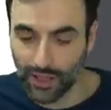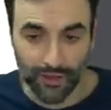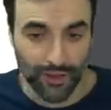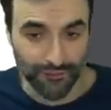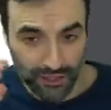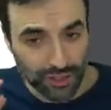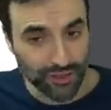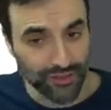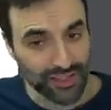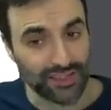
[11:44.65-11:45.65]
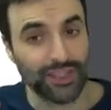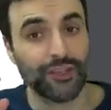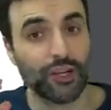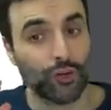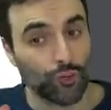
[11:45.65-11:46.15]
how the inflation affects
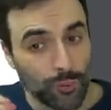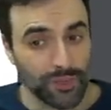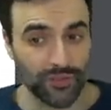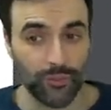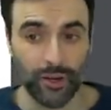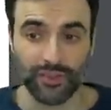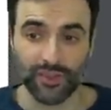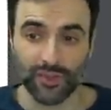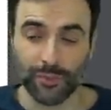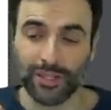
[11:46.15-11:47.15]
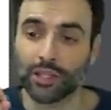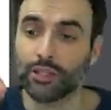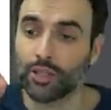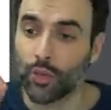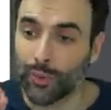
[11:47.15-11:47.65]
different groups of Americans,
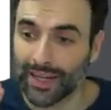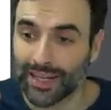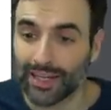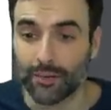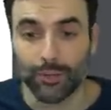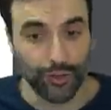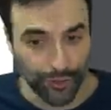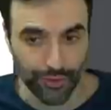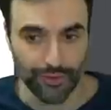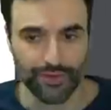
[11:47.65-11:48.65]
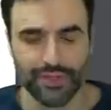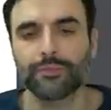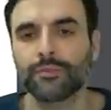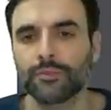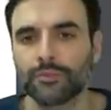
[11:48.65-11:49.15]
especially lower income
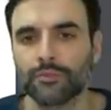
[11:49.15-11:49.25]
earners.